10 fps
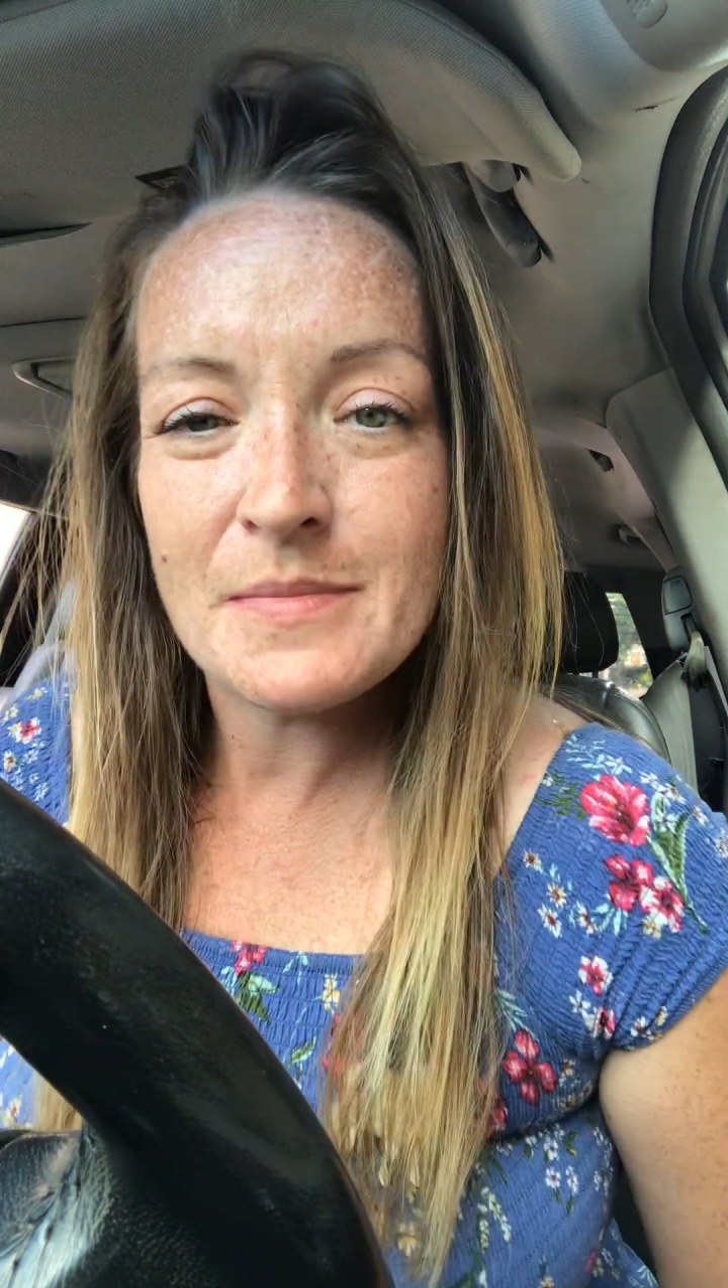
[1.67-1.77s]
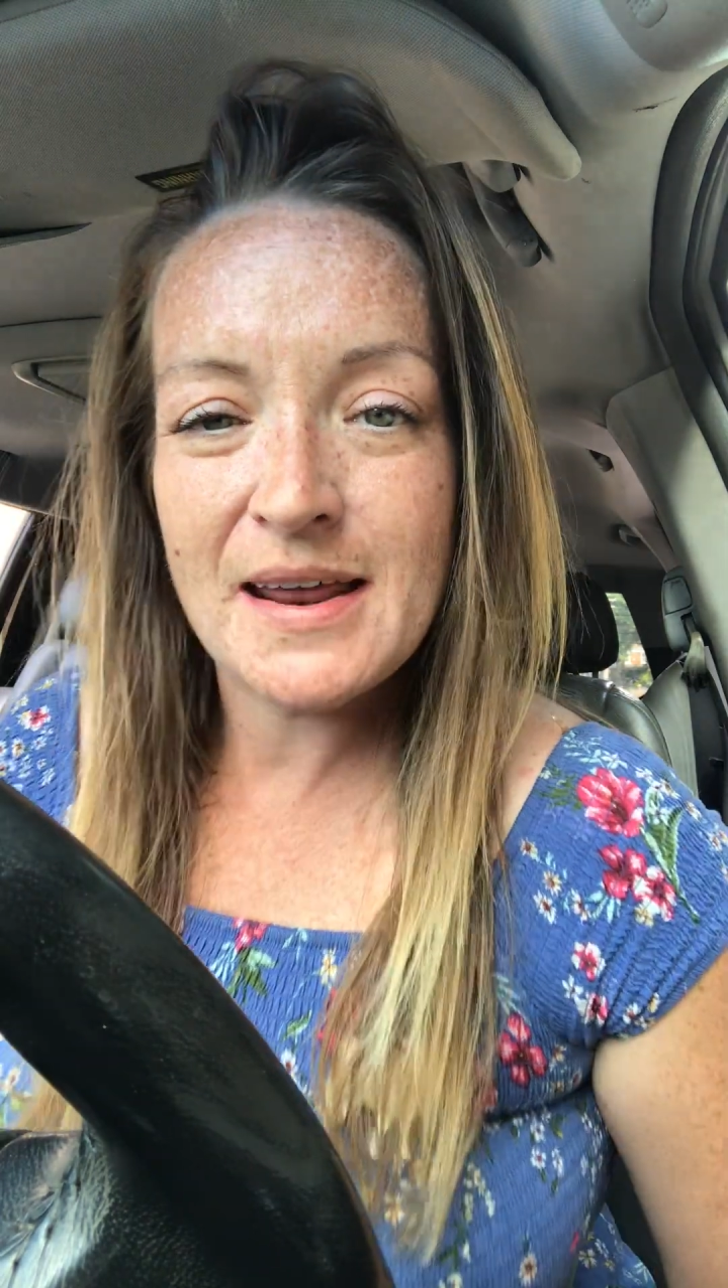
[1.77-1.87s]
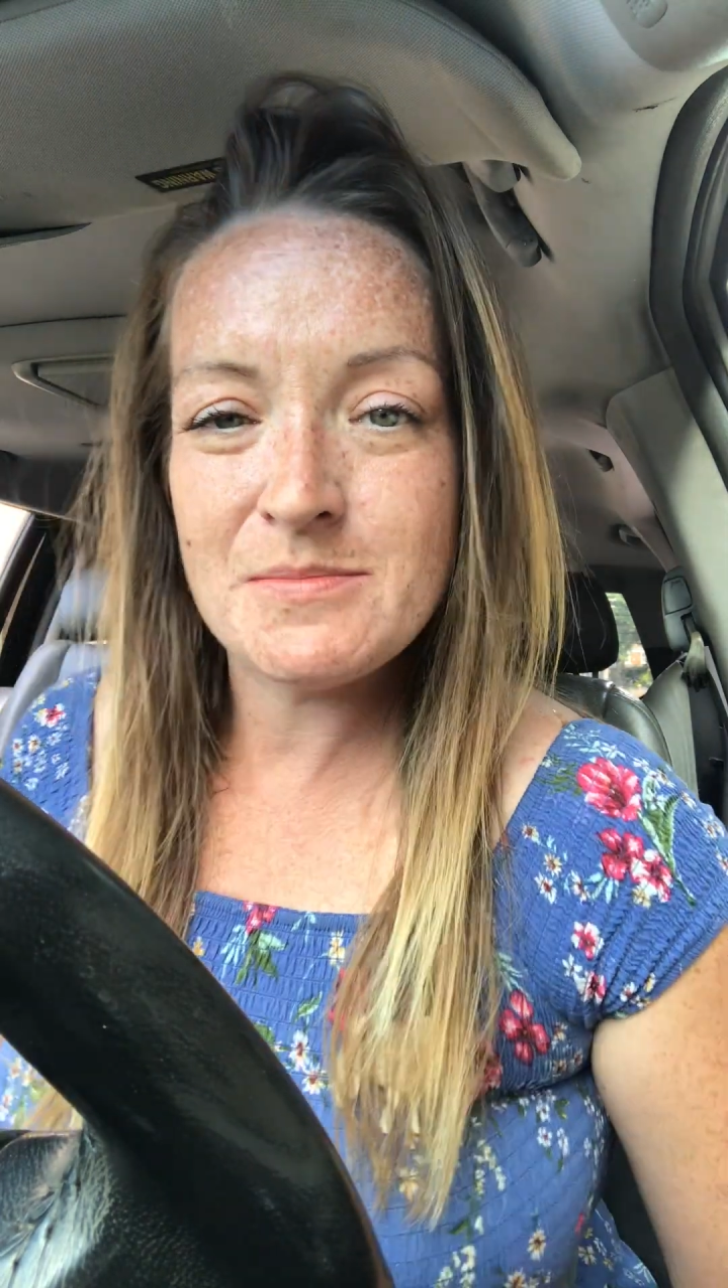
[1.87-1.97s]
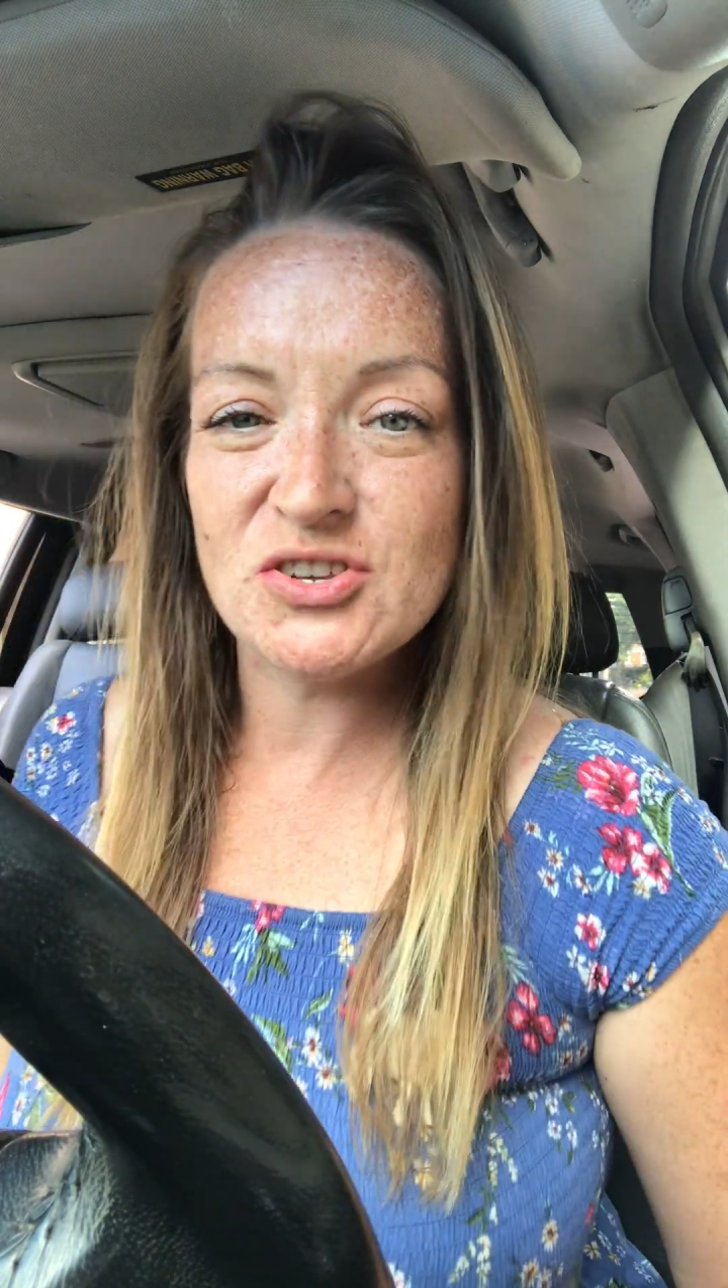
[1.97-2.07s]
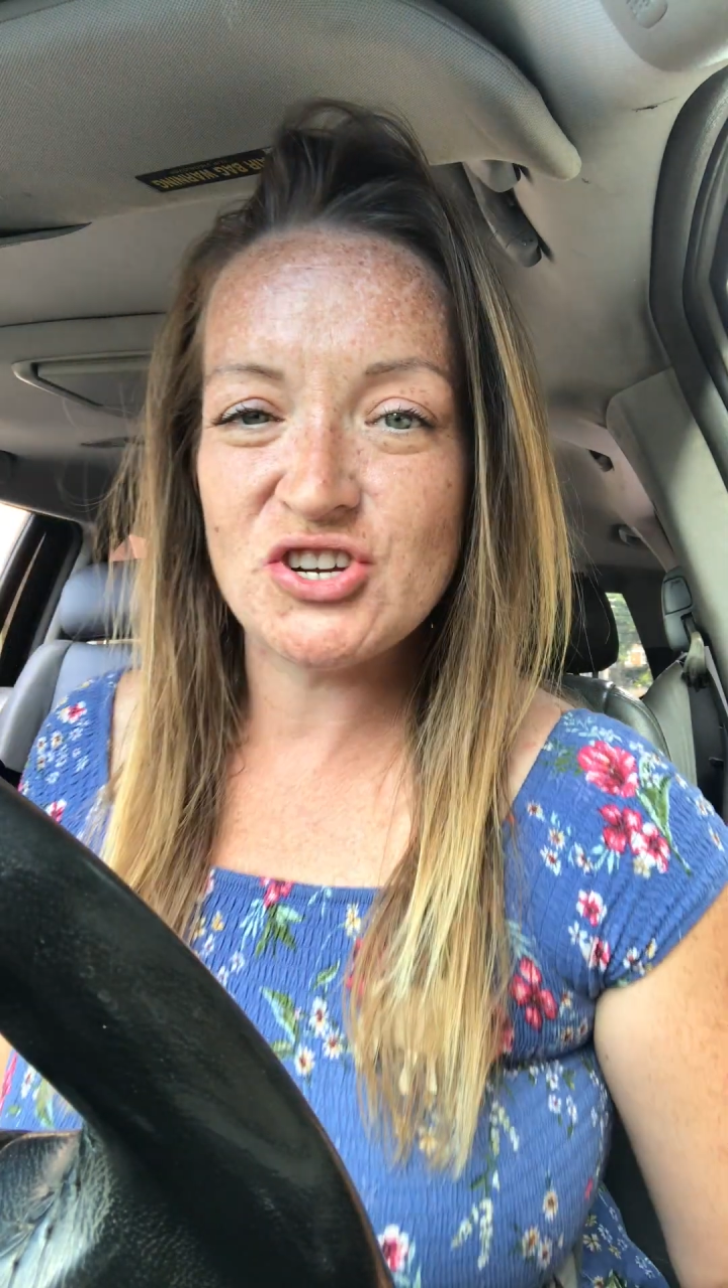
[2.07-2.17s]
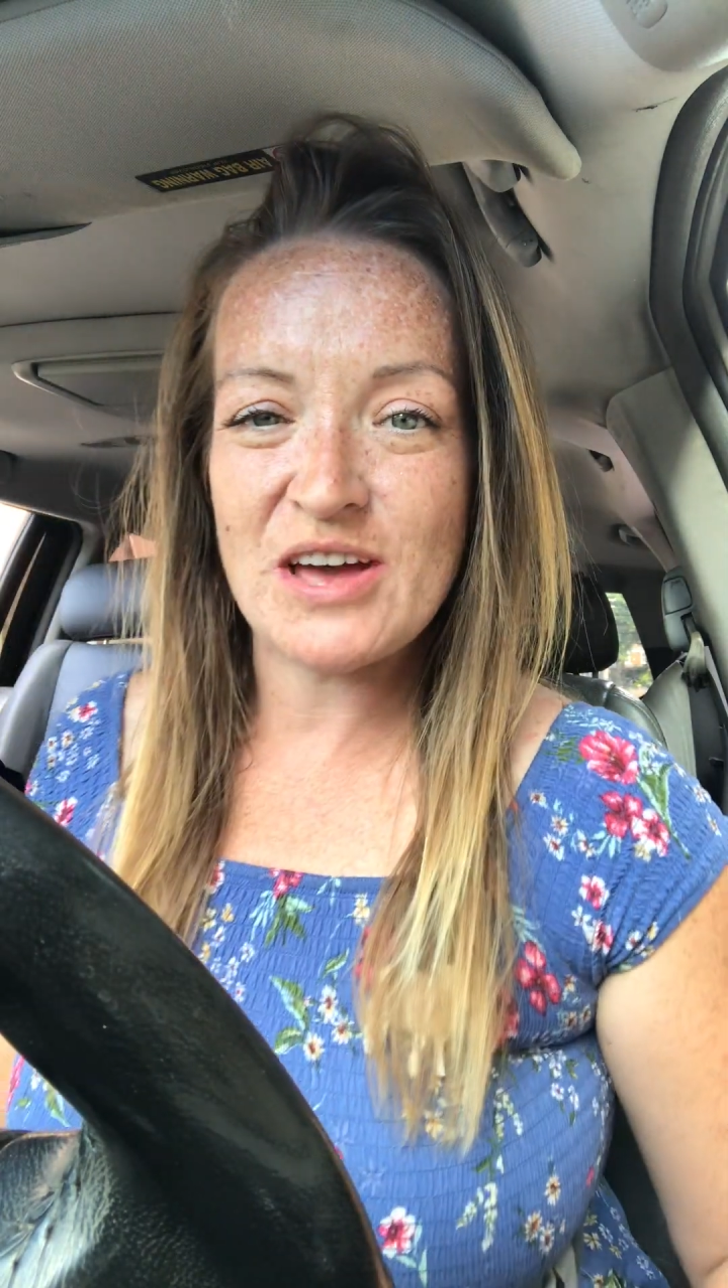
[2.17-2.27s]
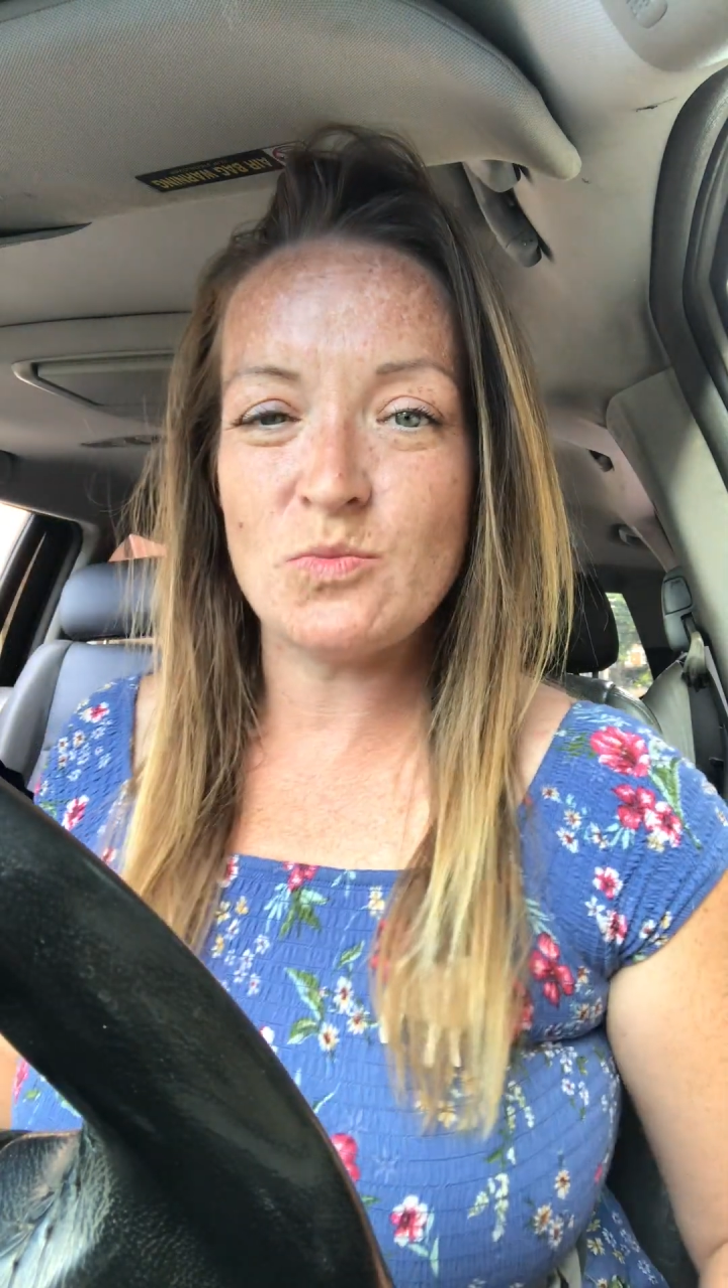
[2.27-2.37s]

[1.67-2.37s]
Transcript: My name is Jet,